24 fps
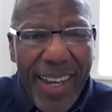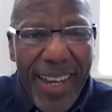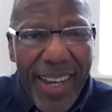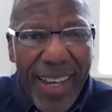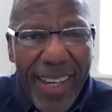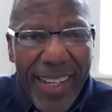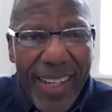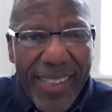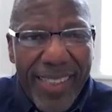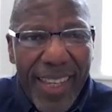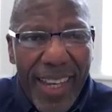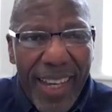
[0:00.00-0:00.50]

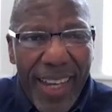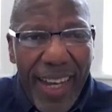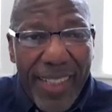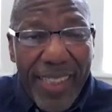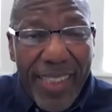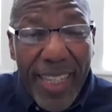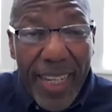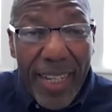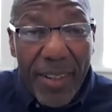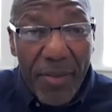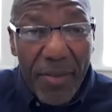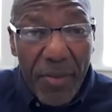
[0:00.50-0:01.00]
and i
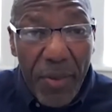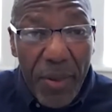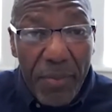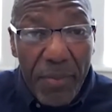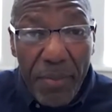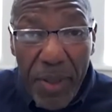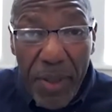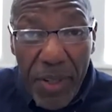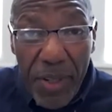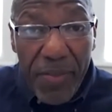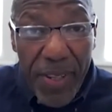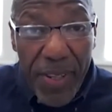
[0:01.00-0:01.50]
think
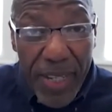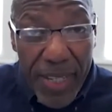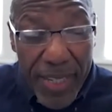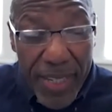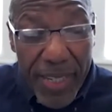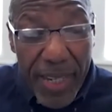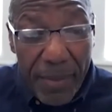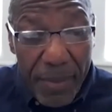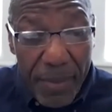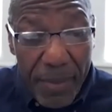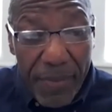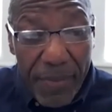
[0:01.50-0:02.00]
removing
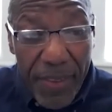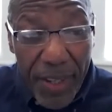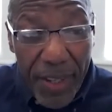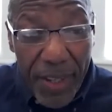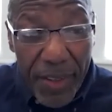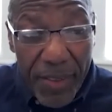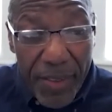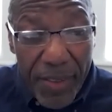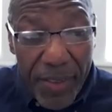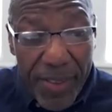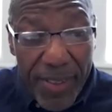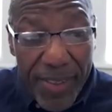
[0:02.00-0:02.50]
some of
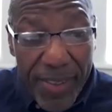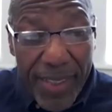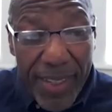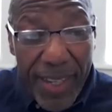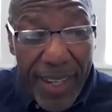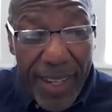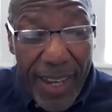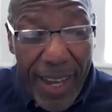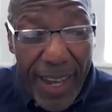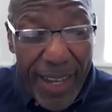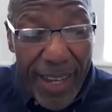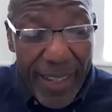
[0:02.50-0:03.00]

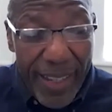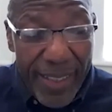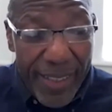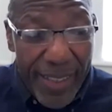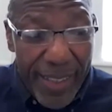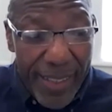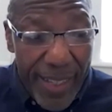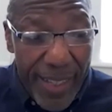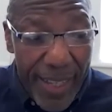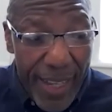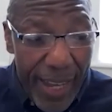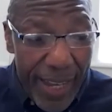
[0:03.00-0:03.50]
those and
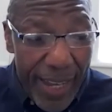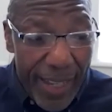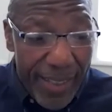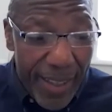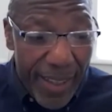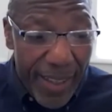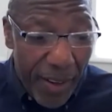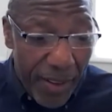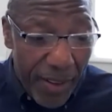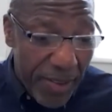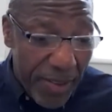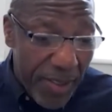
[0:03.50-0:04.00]

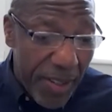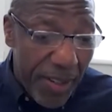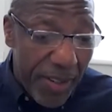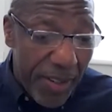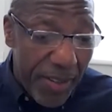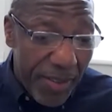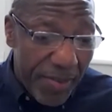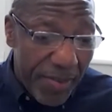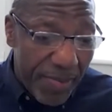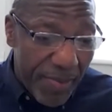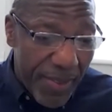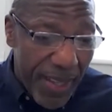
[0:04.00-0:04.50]
and
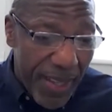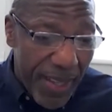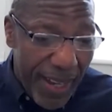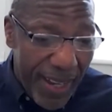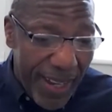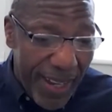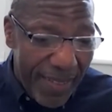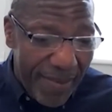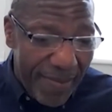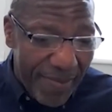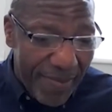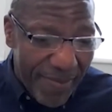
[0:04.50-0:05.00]
also
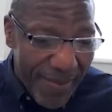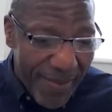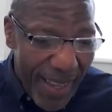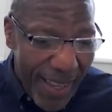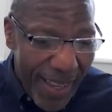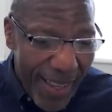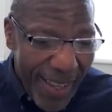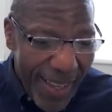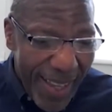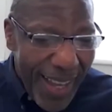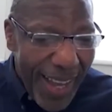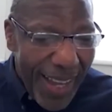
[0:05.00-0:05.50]
um,
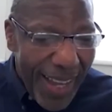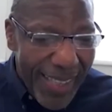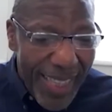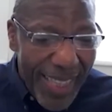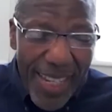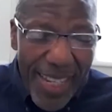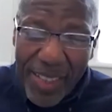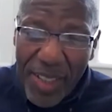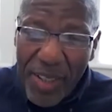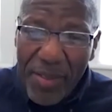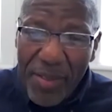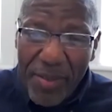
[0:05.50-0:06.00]
i
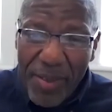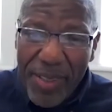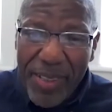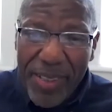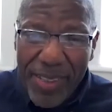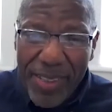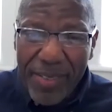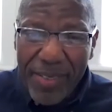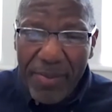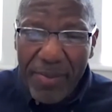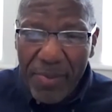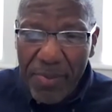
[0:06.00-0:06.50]
think there
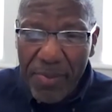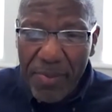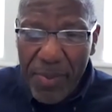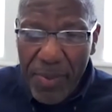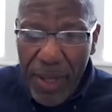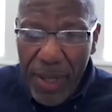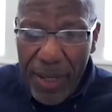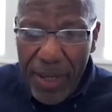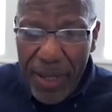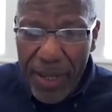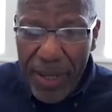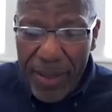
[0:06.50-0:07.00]
was
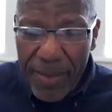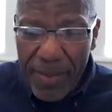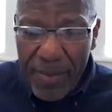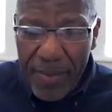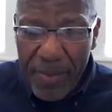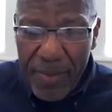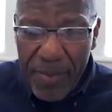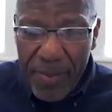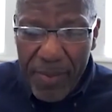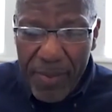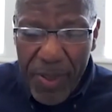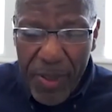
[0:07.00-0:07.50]
uh,
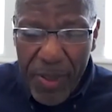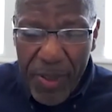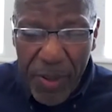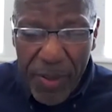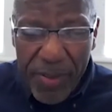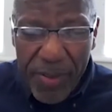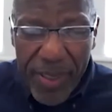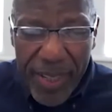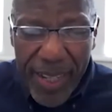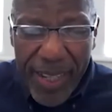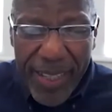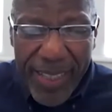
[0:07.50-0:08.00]

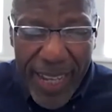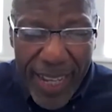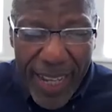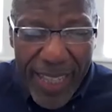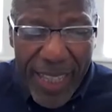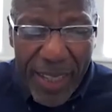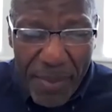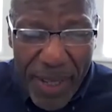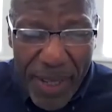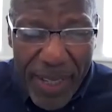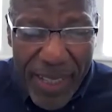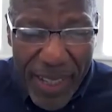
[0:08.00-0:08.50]
certainly an
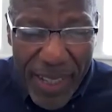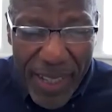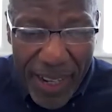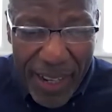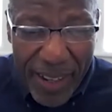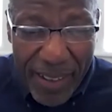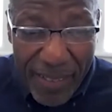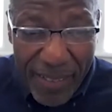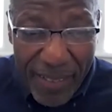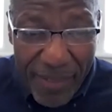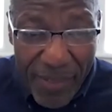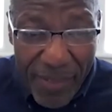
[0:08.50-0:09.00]
element
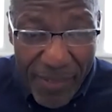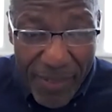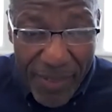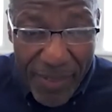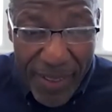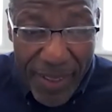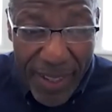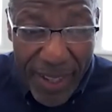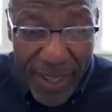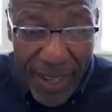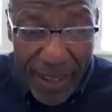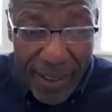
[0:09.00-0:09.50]
of
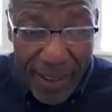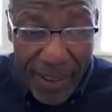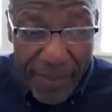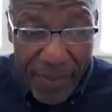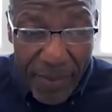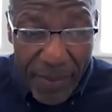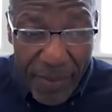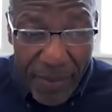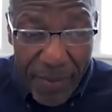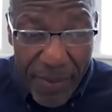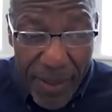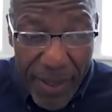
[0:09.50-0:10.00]

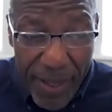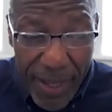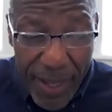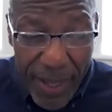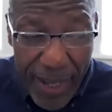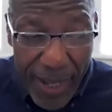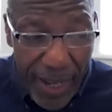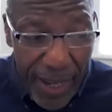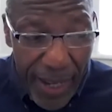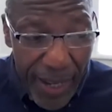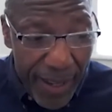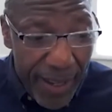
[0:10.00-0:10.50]
of
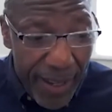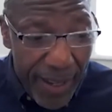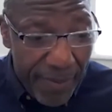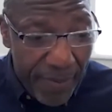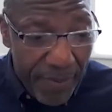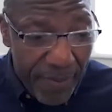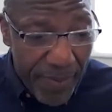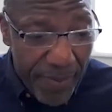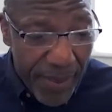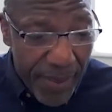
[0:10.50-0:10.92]
uh,